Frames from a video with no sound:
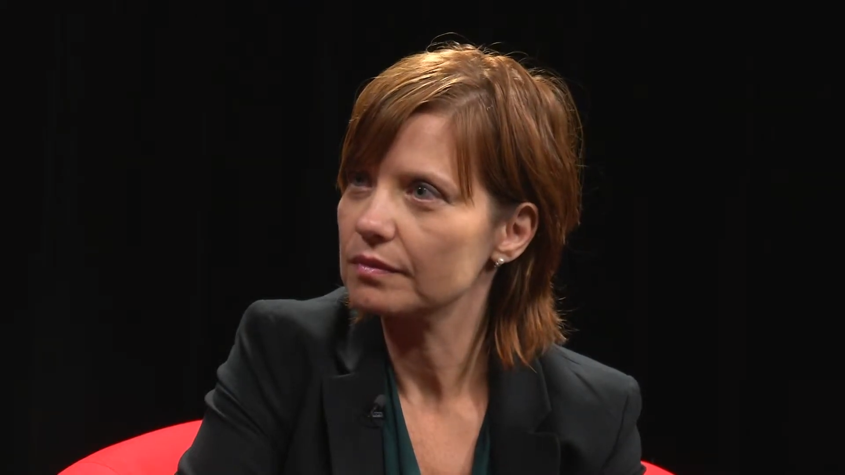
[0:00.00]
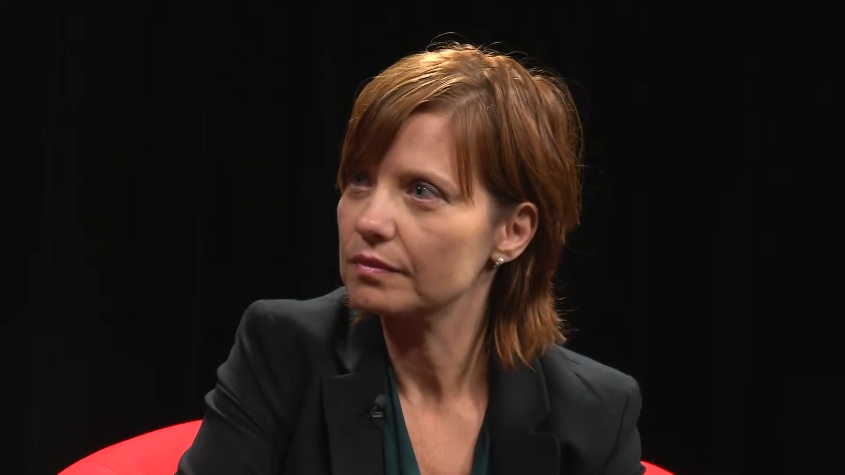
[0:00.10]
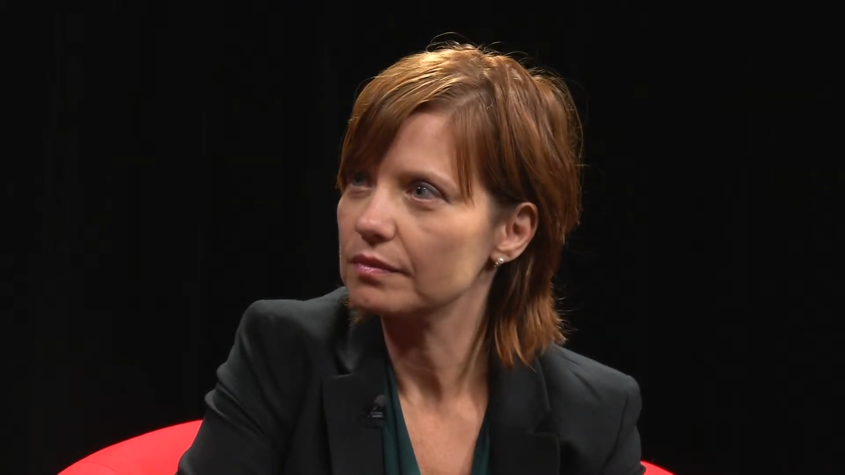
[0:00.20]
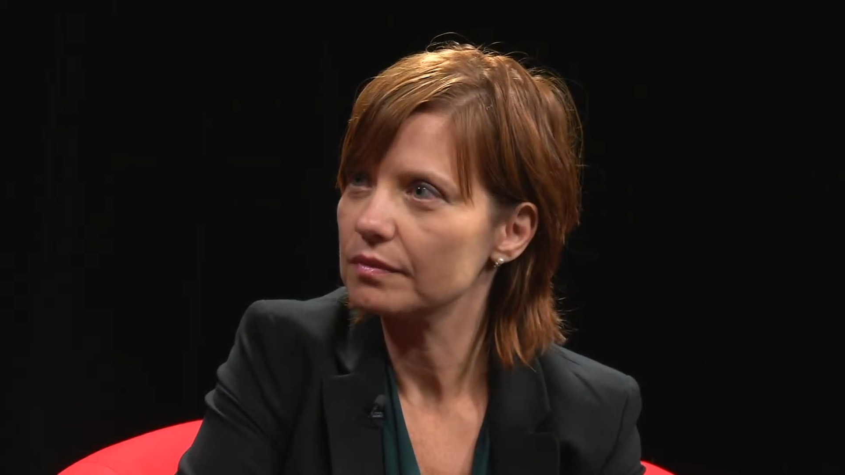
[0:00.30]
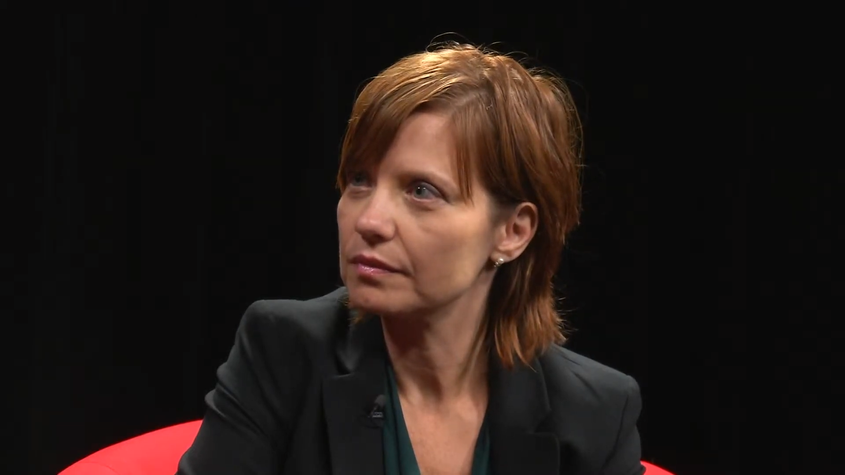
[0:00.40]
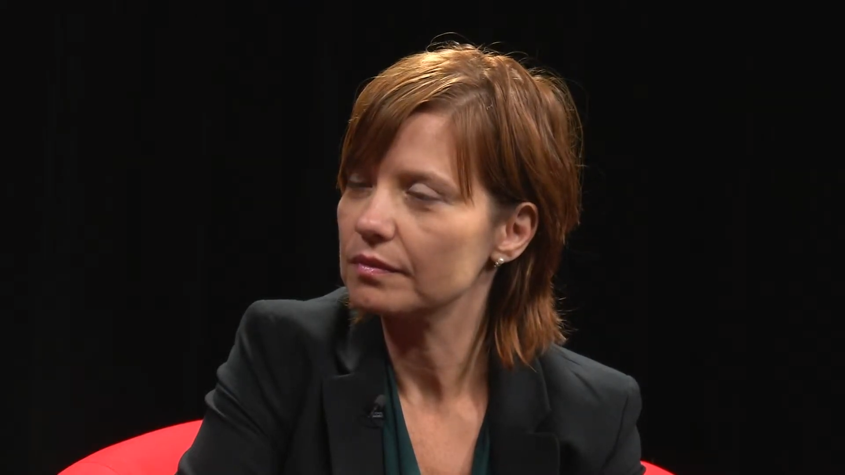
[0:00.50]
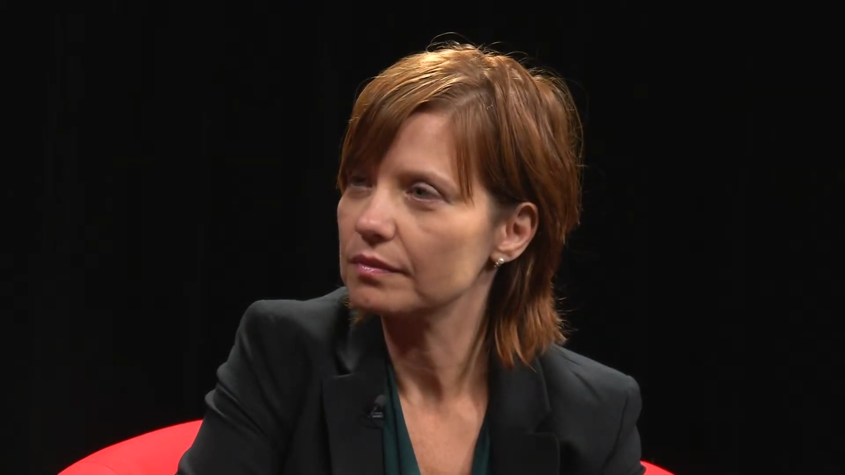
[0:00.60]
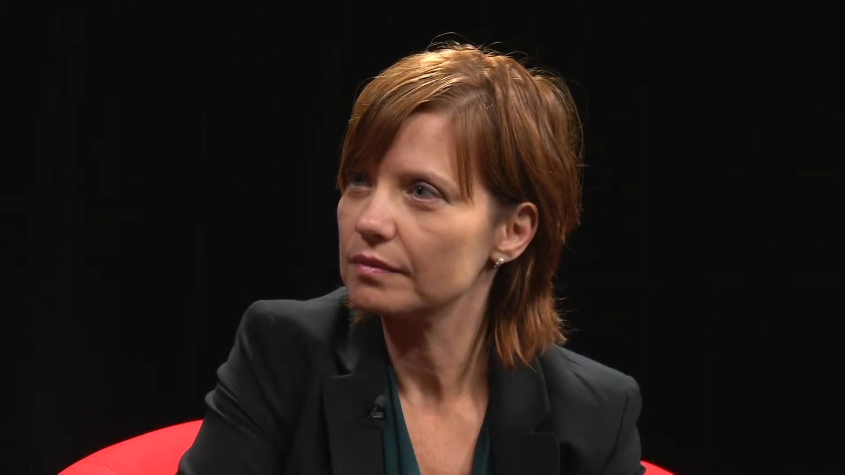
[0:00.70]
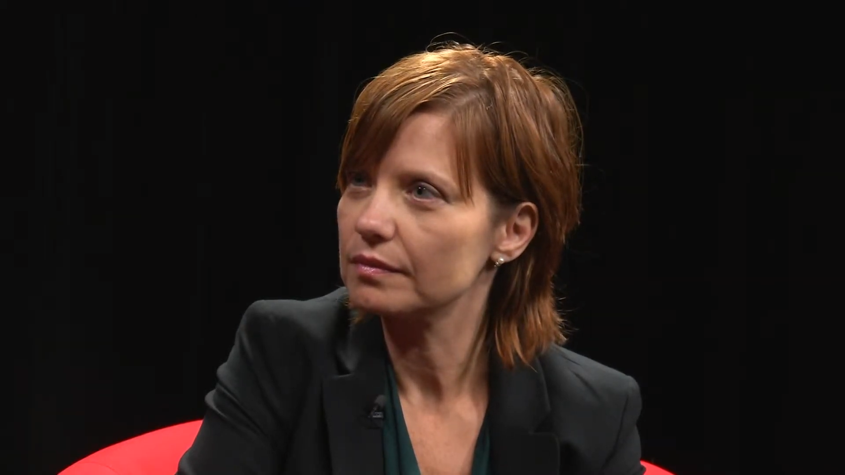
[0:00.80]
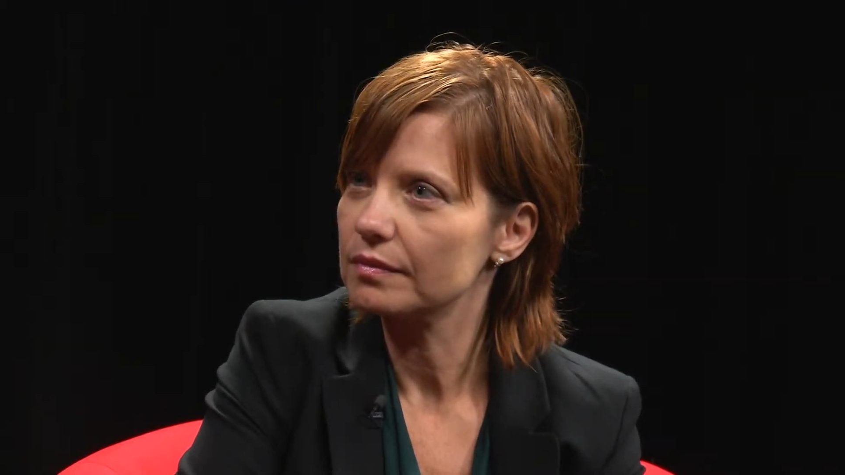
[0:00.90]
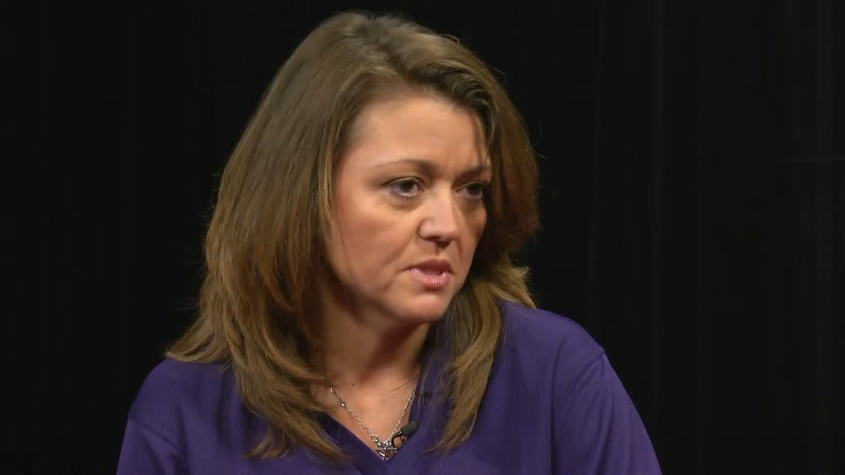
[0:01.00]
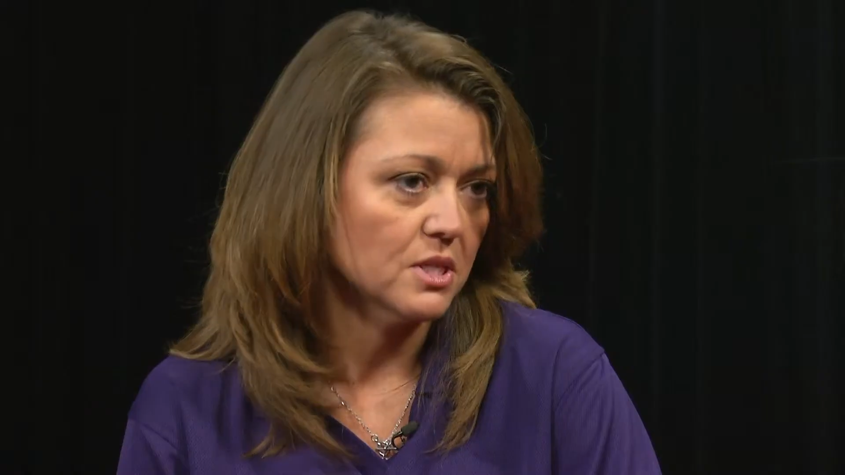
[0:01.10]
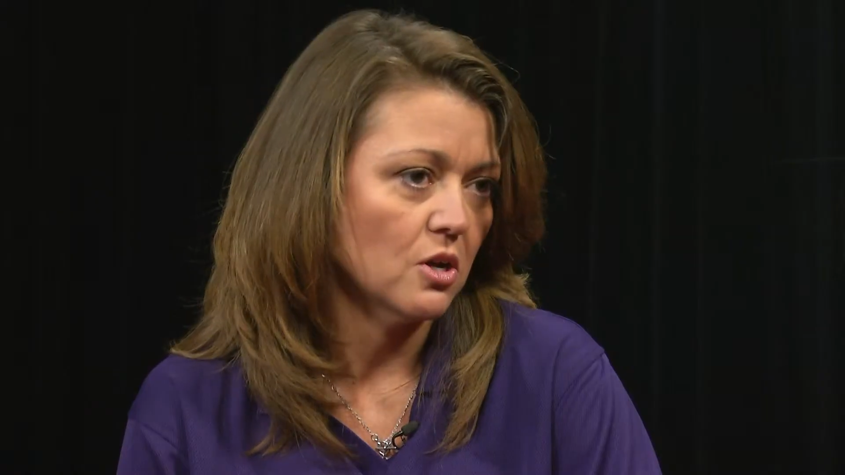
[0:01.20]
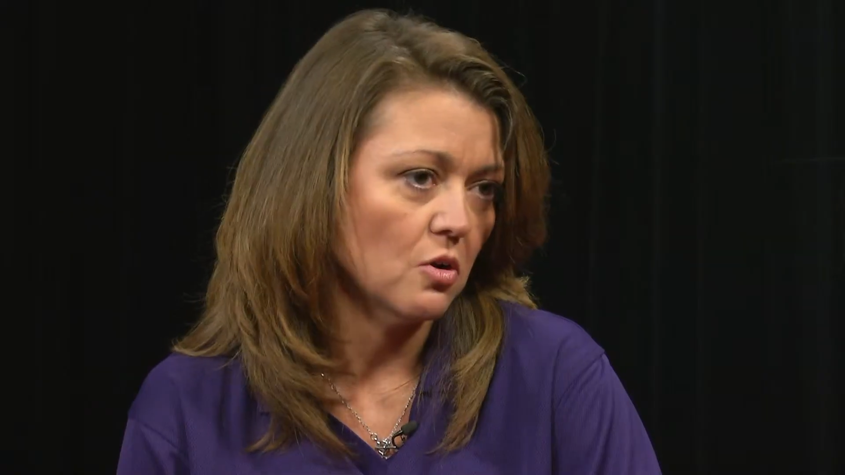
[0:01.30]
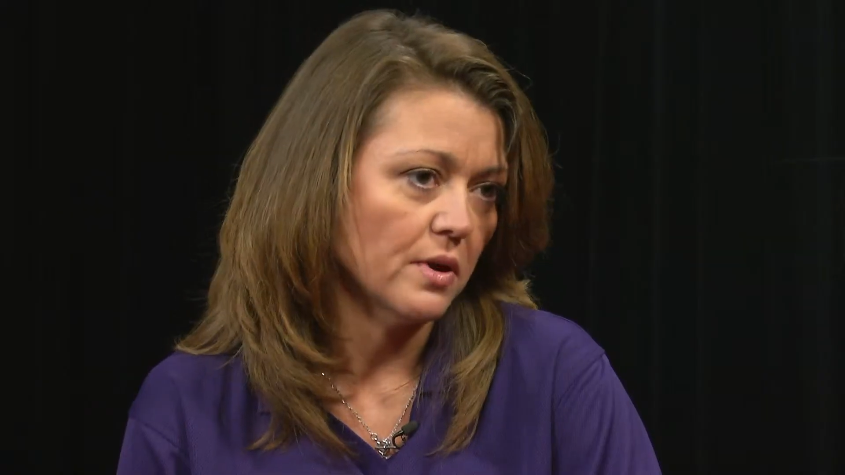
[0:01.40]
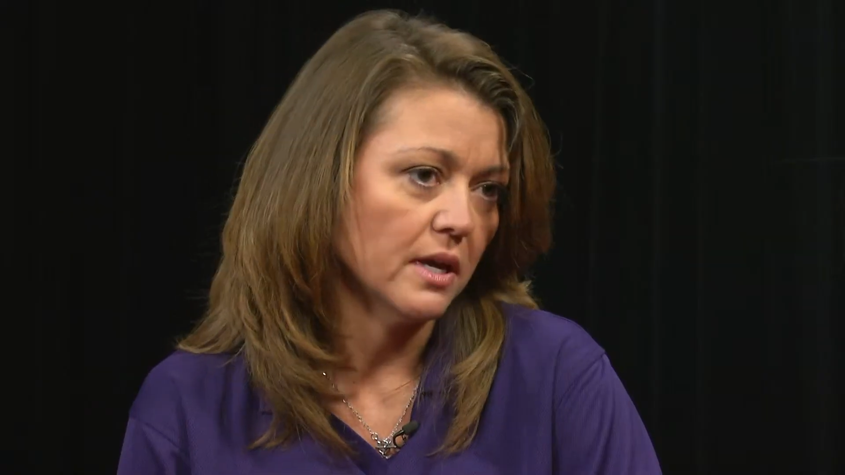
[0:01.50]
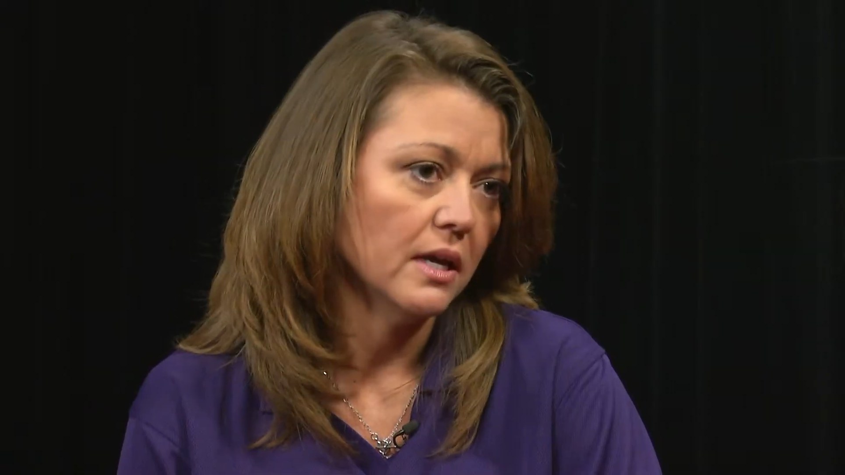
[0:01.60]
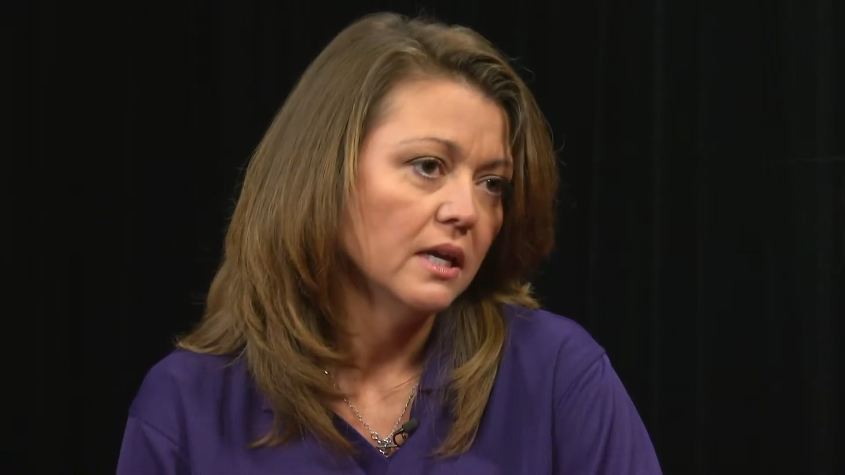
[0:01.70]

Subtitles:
our system is going.